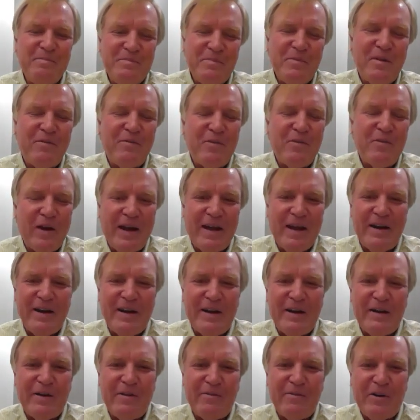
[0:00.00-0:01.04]
if you're at the
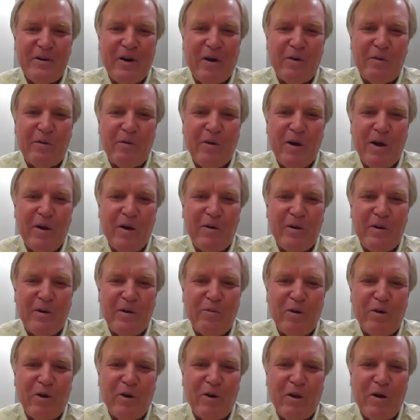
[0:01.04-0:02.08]
end of a dirt road in
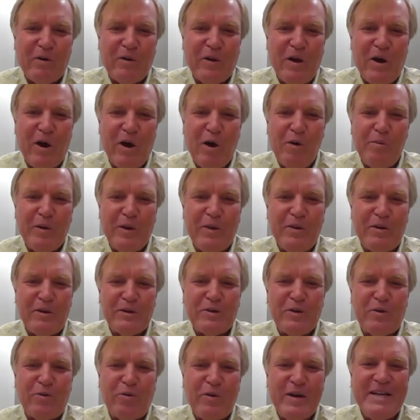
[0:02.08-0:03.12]
rural Oklahoma, there's
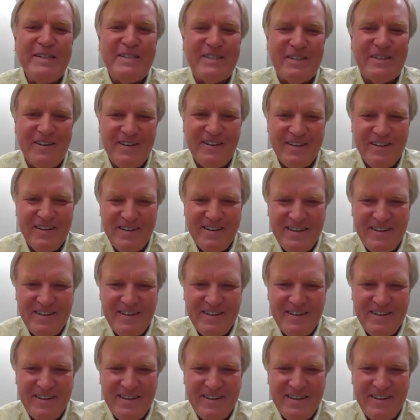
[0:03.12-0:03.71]
a reason.